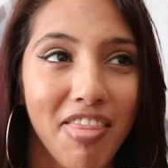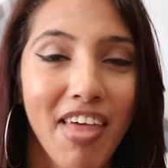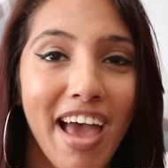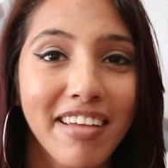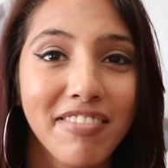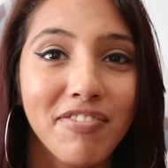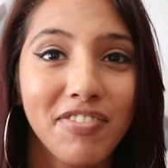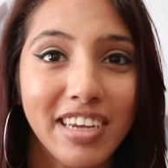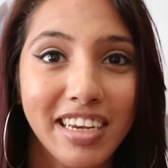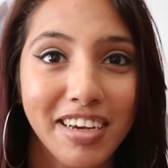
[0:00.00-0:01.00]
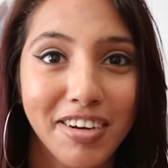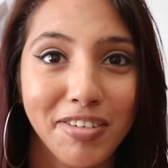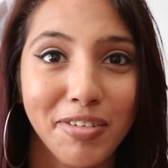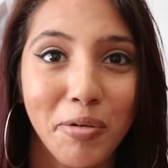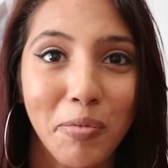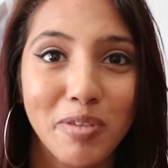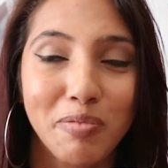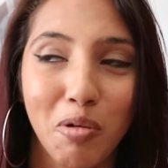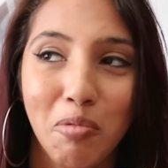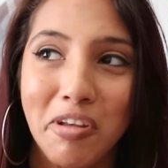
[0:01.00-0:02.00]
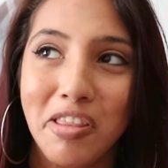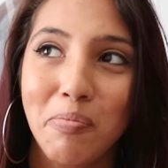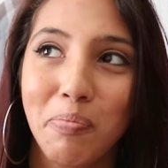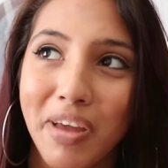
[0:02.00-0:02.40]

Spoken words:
That video was probably the